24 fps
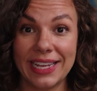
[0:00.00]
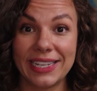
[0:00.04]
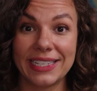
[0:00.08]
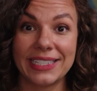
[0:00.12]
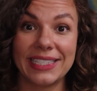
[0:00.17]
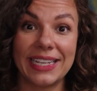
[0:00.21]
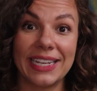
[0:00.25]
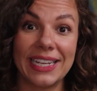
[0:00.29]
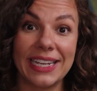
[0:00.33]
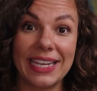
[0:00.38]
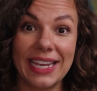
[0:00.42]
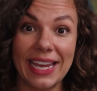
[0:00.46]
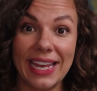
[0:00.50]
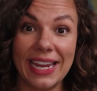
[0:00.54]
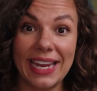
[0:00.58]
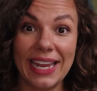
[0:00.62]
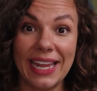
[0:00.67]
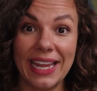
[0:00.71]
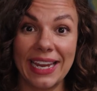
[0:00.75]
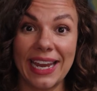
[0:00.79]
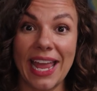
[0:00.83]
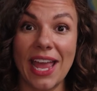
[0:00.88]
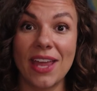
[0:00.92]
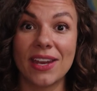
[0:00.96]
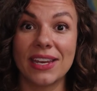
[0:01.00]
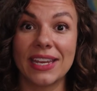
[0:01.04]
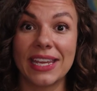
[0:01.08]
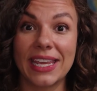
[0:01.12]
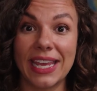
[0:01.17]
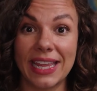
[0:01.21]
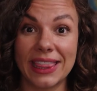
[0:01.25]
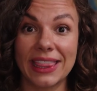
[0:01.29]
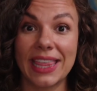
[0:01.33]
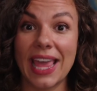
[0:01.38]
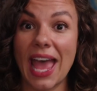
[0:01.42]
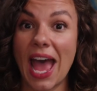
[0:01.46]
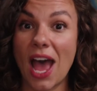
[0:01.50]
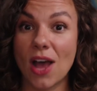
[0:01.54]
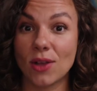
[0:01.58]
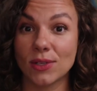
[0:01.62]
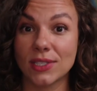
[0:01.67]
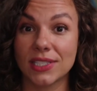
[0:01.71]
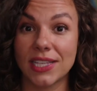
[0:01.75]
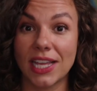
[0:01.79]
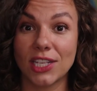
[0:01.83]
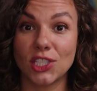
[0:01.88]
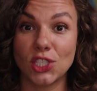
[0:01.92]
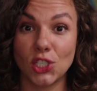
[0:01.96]
to get in and get the
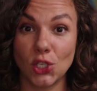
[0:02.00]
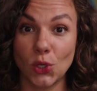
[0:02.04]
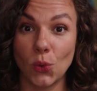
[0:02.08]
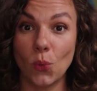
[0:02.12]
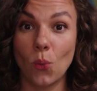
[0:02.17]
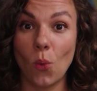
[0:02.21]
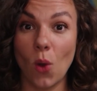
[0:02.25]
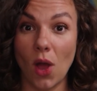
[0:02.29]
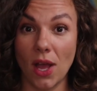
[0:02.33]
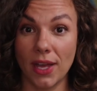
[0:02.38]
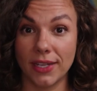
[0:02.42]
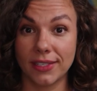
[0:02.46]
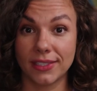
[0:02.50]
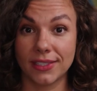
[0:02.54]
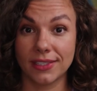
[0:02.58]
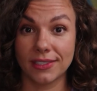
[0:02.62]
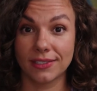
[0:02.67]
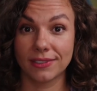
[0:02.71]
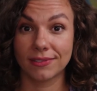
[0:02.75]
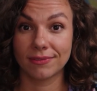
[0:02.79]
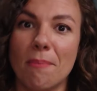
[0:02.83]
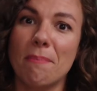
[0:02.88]
house that you want.